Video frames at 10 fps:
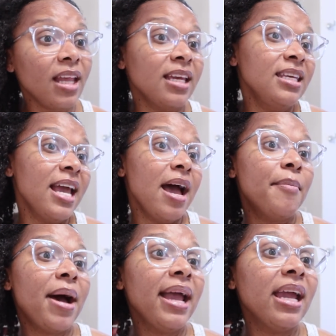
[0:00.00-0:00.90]
yeah,
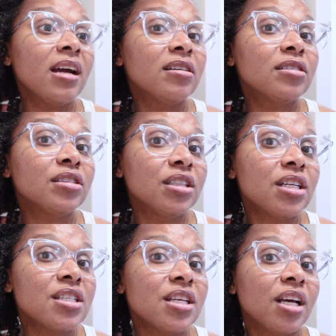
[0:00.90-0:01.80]
my hair
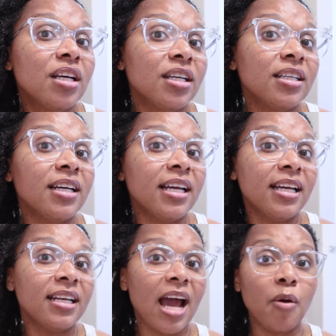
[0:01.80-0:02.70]
looks
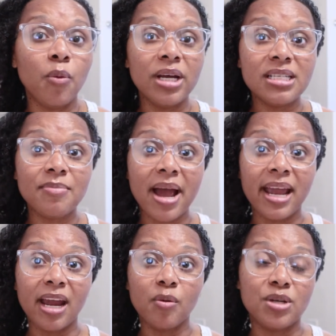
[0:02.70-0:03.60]
good. I wish my
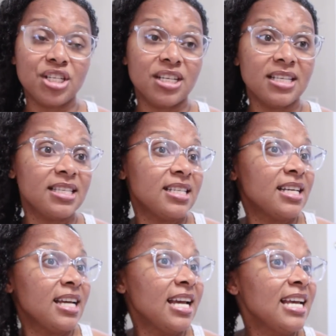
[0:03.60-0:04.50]
hair would just
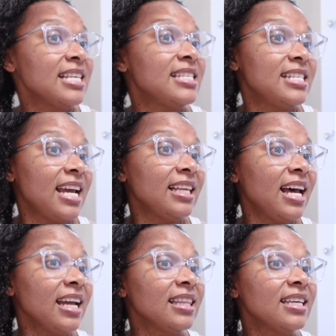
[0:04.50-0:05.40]
stay
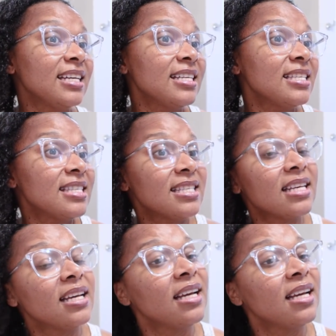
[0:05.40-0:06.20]
like this.